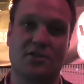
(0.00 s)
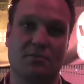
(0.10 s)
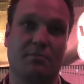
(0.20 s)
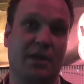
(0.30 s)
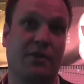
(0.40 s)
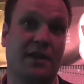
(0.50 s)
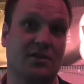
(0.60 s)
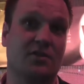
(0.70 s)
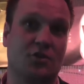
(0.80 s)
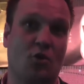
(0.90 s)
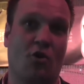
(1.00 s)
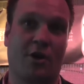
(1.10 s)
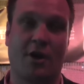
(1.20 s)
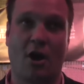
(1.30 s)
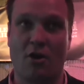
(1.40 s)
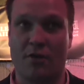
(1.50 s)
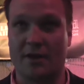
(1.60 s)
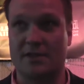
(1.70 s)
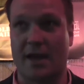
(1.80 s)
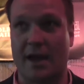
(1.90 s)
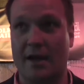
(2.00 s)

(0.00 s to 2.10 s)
some big things in store, and I know that